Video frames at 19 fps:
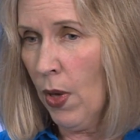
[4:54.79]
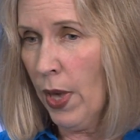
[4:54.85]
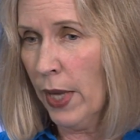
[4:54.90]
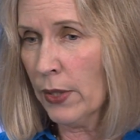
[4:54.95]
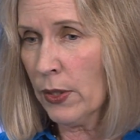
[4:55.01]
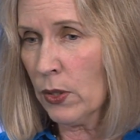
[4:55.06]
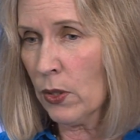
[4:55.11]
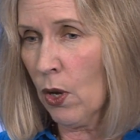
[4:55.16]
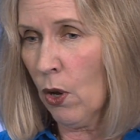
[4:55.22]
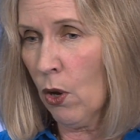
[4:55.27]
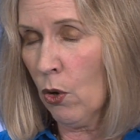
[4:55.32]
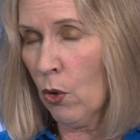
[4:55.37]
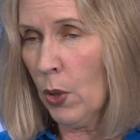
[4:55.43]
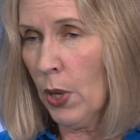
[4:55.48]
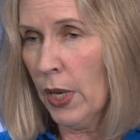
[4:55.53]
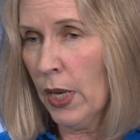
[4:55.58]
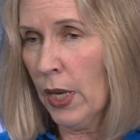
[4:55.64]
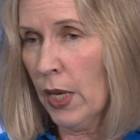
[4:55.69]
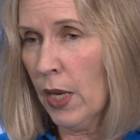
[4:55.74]
And so
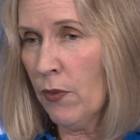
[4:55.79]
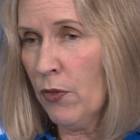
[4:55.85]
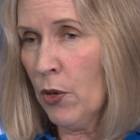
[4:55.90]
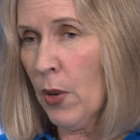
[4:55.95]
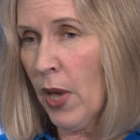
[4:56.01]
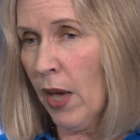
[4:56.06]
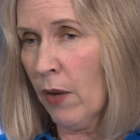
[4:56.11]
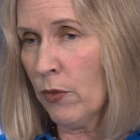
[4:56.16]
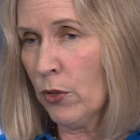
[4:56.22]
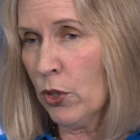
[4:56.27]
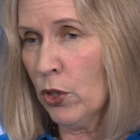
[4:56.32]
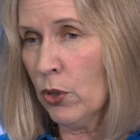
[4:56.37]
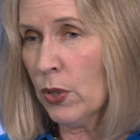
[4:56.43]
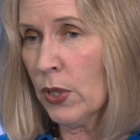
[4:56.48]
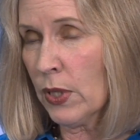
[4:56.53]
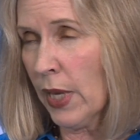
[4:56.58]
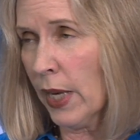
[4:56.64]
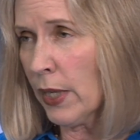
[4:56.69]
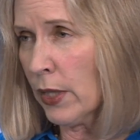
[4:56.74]
if you have 2
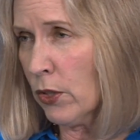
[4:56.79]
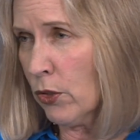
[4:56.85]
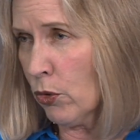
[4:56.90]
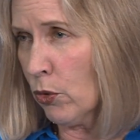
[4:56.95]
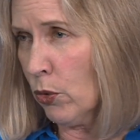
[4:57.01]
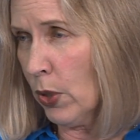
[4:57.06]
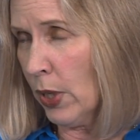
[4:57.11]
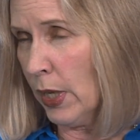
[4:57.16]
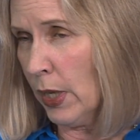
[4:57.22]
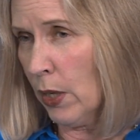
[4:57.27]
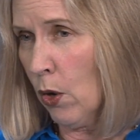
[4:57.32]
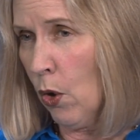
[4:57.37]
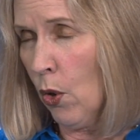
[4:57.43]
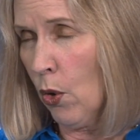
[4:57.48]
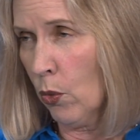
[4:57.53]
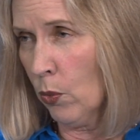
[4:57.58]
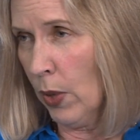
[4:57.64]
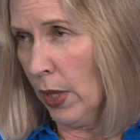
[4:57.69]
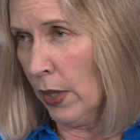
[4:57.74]
second-degree
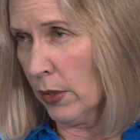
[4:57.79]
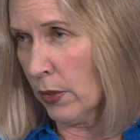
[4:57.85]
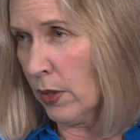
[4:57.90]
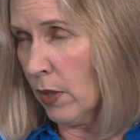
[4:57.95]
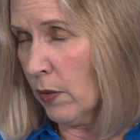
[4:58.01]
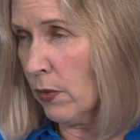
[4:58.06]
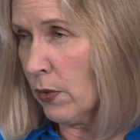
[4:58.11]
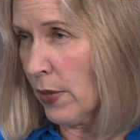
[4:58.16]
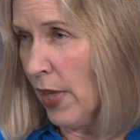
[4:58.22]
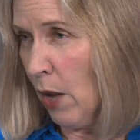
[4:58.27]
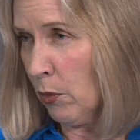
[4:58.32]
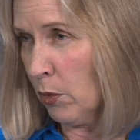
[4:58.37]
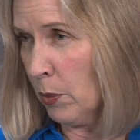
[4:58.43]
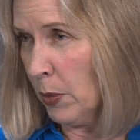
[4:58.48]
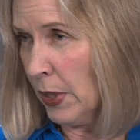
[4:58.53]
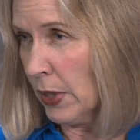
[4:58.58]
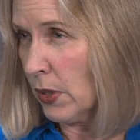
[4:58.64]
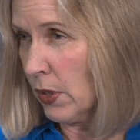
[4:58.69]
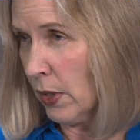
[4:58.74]
relatives, that would
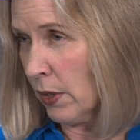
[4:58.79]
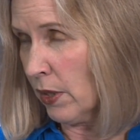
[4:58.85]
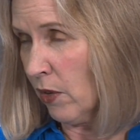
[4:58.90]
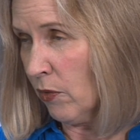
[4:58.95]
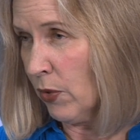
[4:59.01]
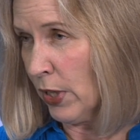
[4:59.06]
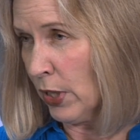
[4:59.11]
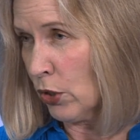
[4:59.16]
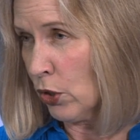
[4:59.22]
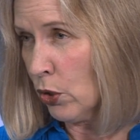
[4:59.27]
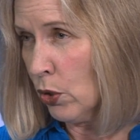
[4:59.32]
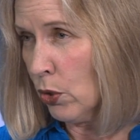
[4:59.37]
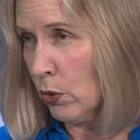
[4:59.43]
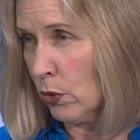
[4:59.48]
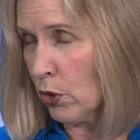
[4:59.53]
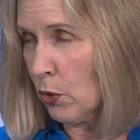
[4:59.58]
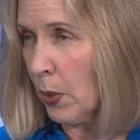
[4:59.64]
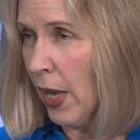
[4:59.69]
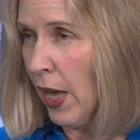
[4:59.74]
be significant
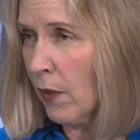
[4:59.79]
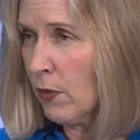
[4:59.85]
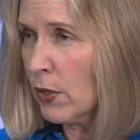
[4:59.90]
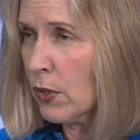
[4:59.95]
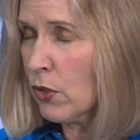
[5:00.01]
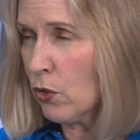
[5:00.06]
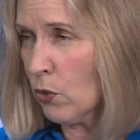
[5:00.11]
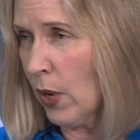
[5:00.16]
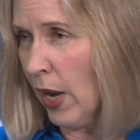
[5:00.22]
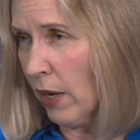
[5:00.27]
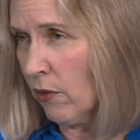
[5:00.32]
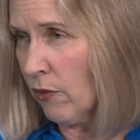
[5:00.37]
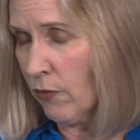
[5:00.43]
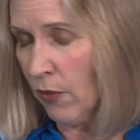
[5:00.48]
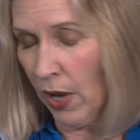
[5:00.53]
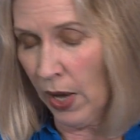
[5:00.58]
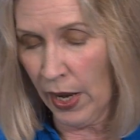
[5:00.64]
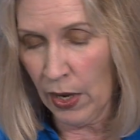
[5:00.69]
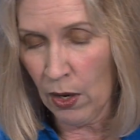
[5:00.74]
too. So we have to
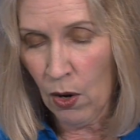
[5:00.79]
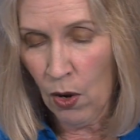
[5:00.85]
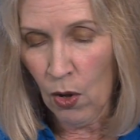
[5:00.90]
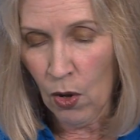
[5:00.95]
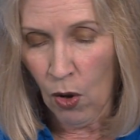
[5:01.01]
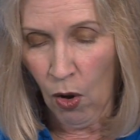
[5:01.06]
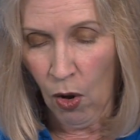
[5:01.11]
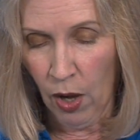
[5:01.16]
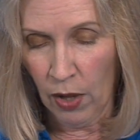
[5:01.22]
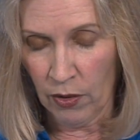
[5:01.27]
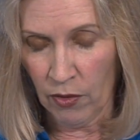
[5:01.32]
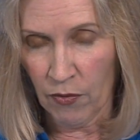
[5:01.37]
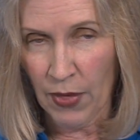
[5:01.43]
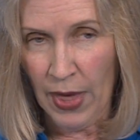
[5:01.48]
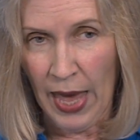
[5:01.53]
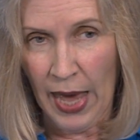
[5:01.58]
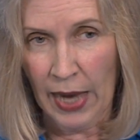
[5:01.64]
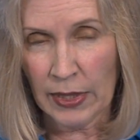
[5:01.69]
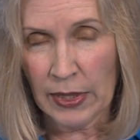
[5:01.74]
stratify all of
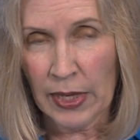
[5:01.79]
that.